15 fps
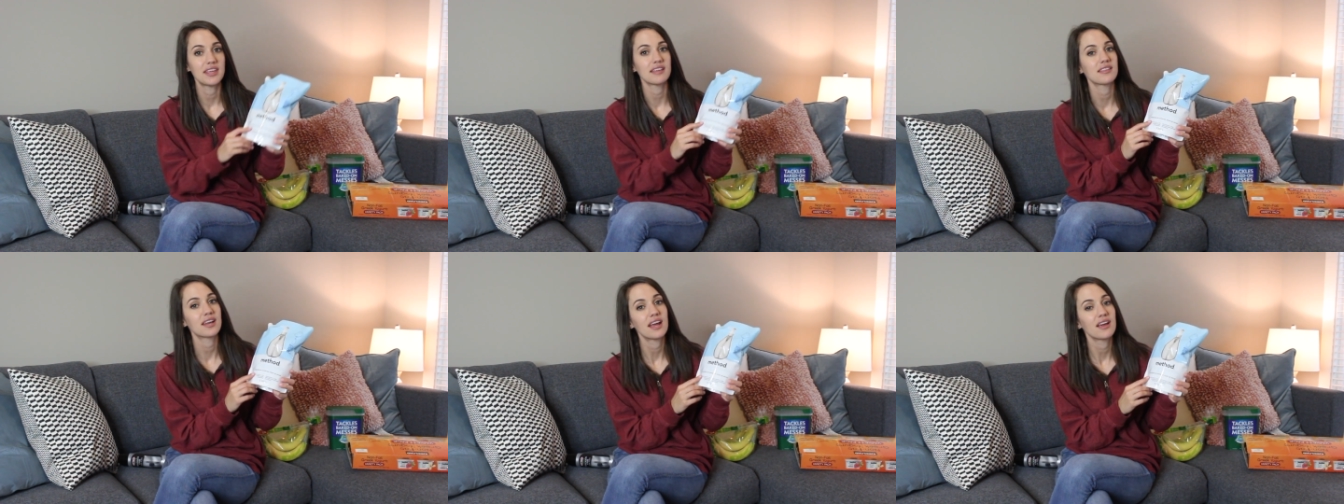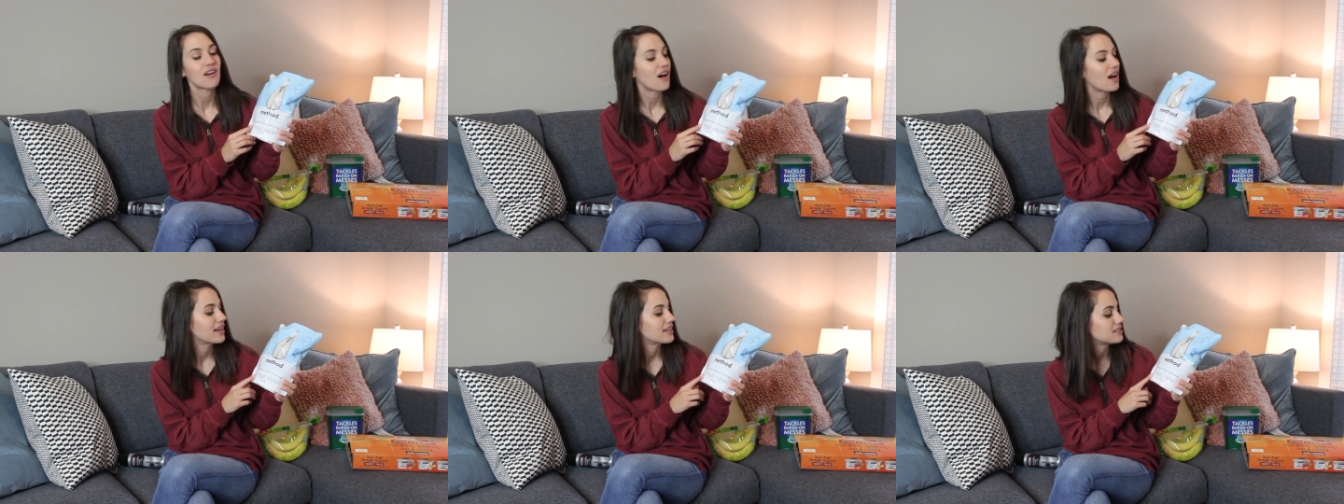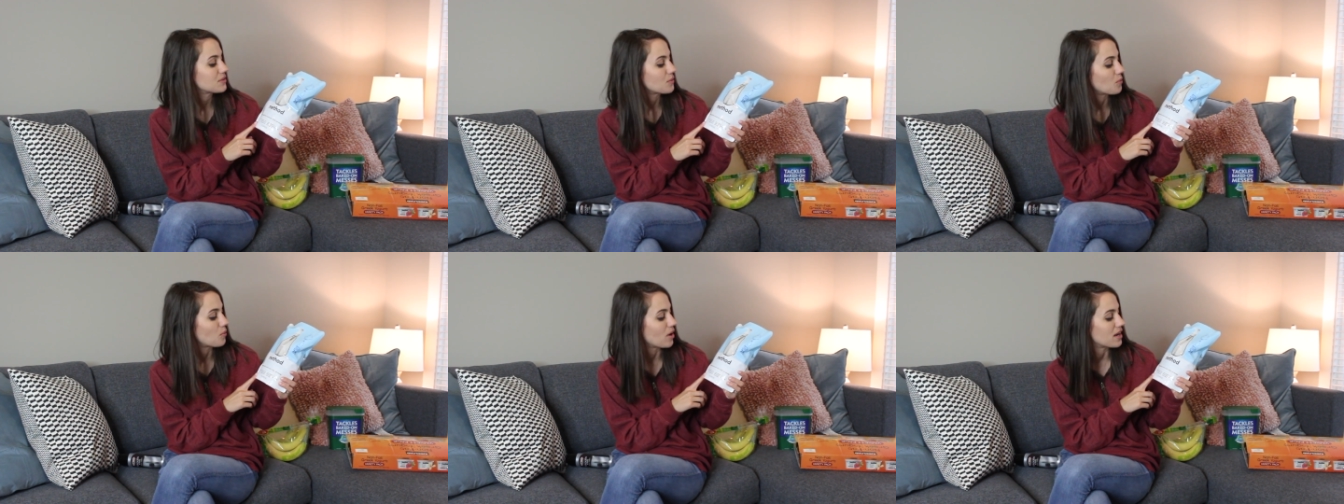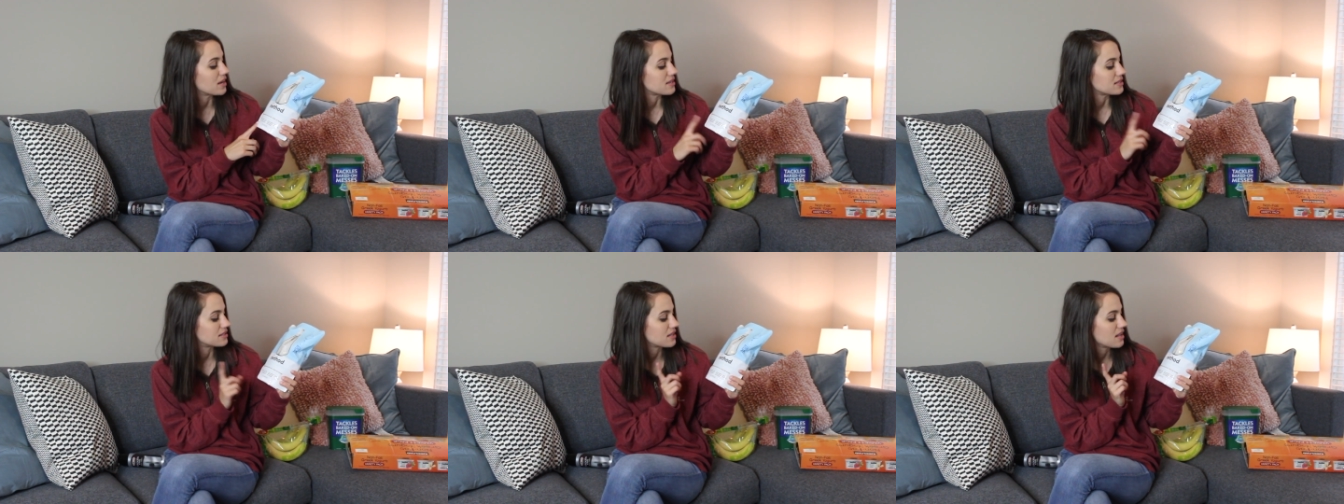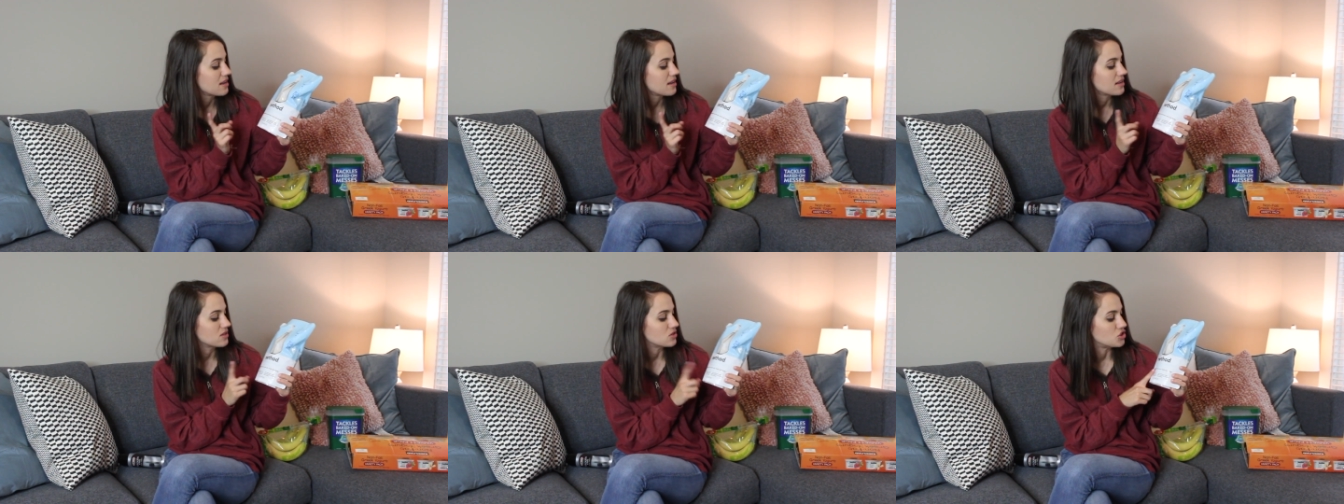thing that I got was
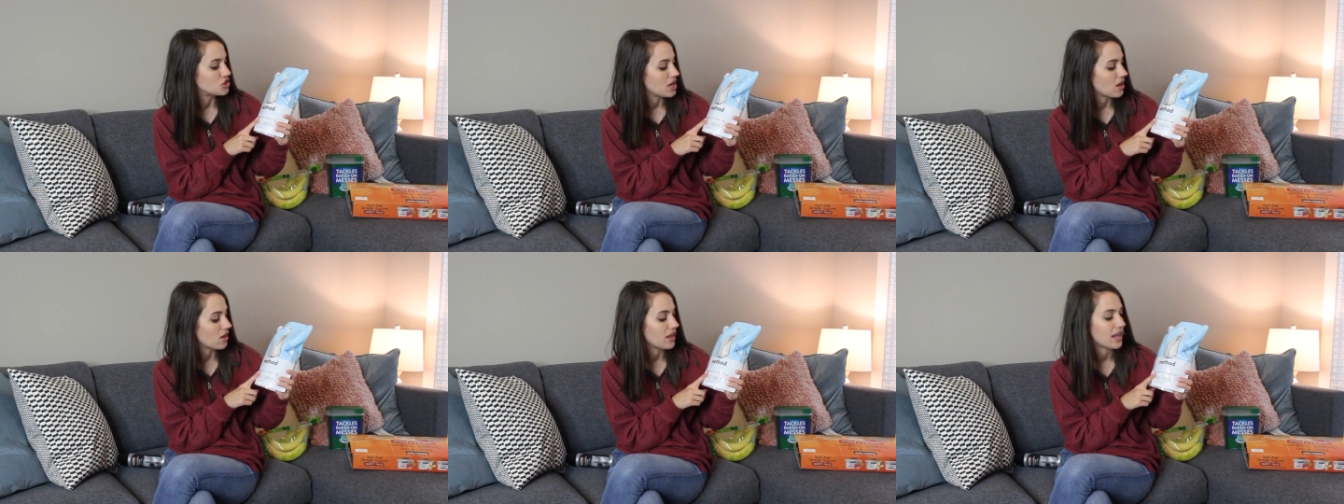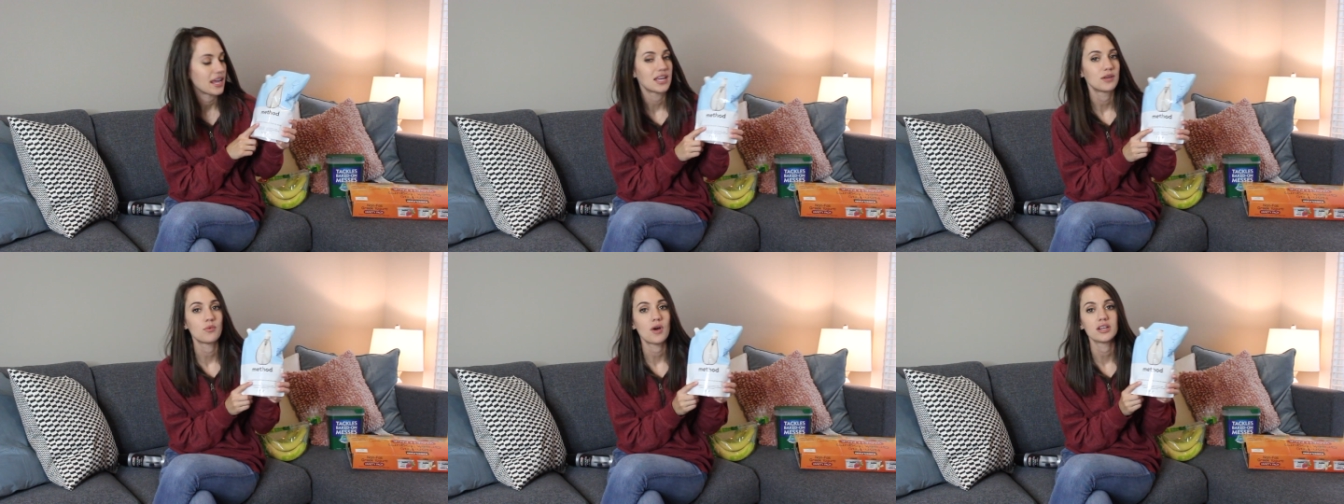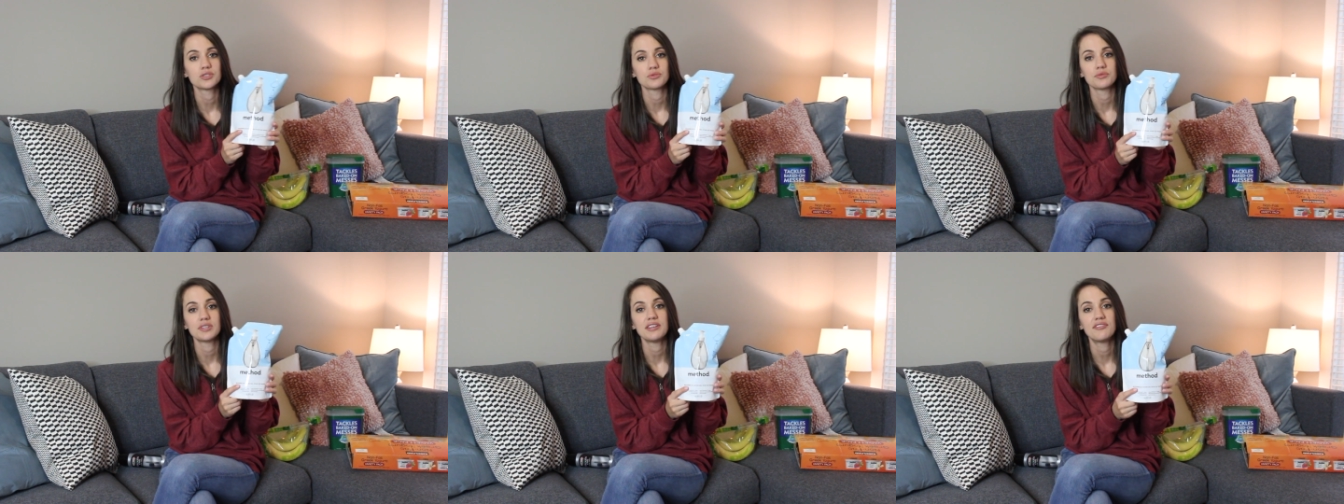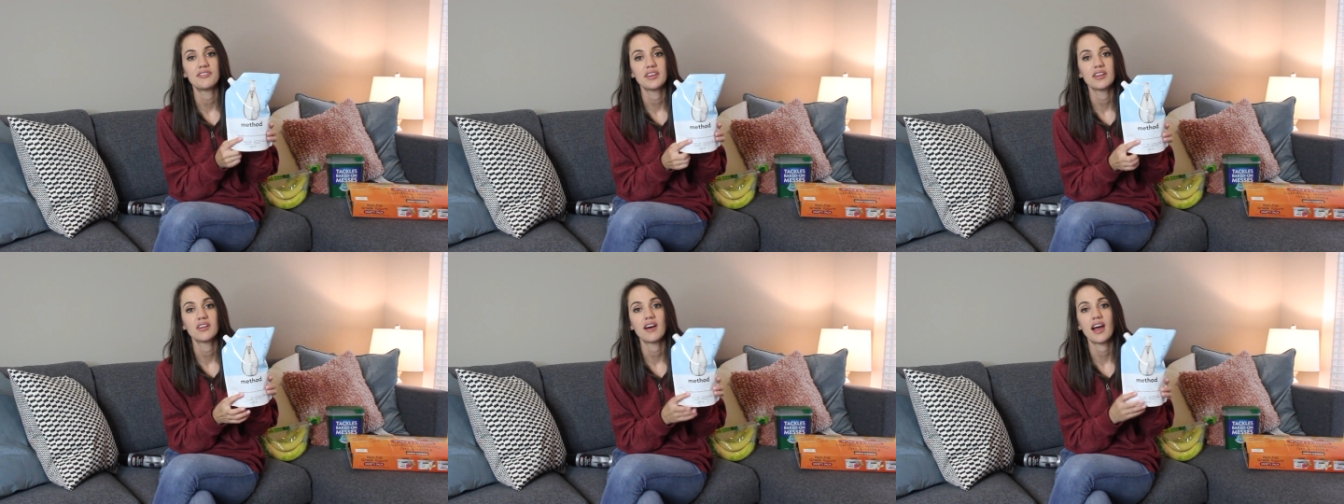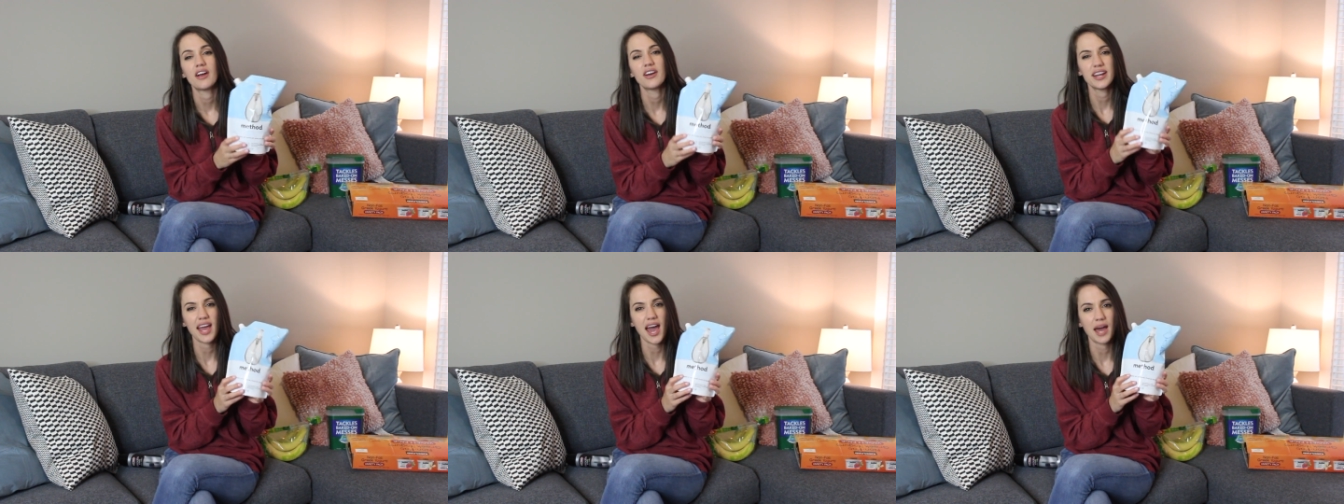gel hand wash refill. I
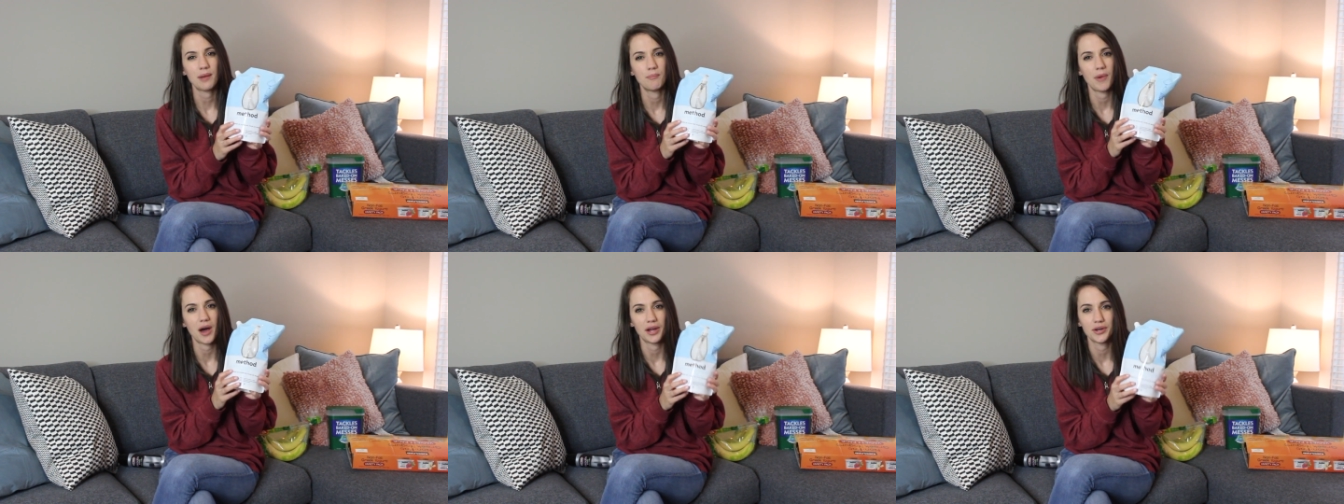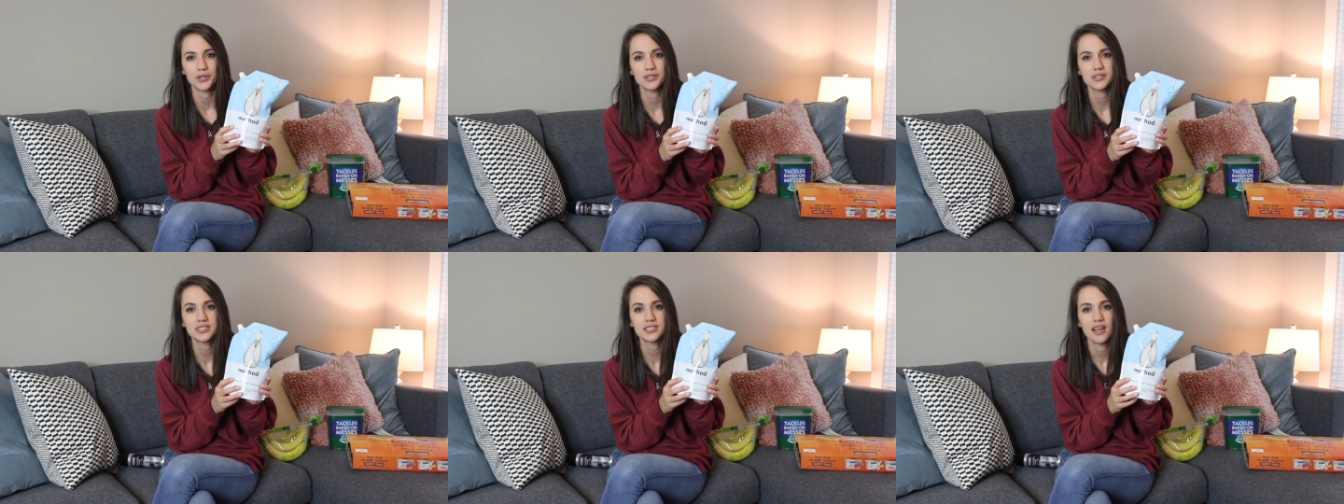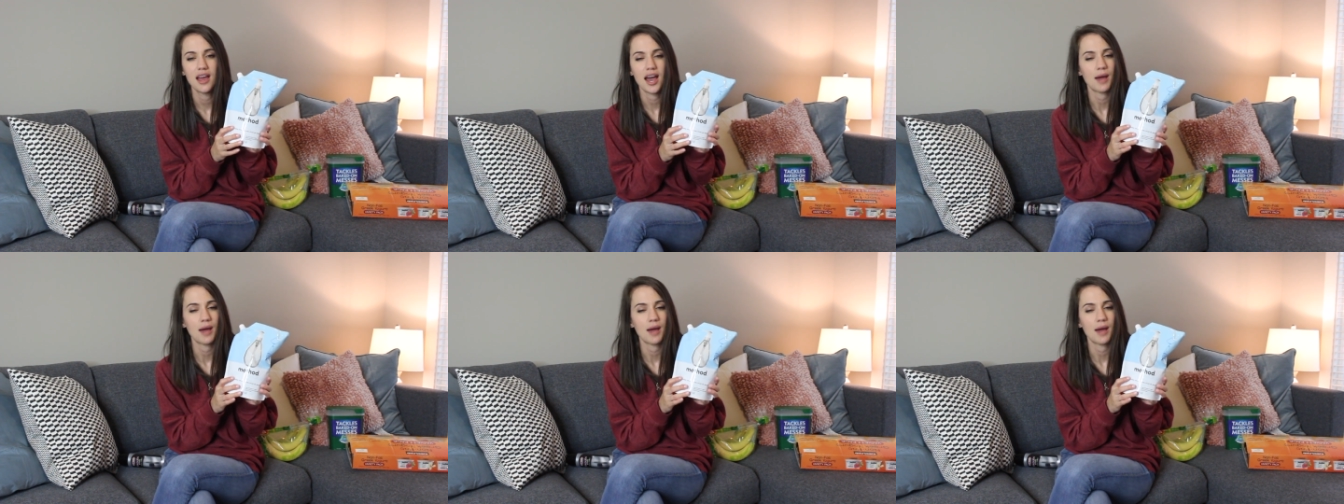already had bottles.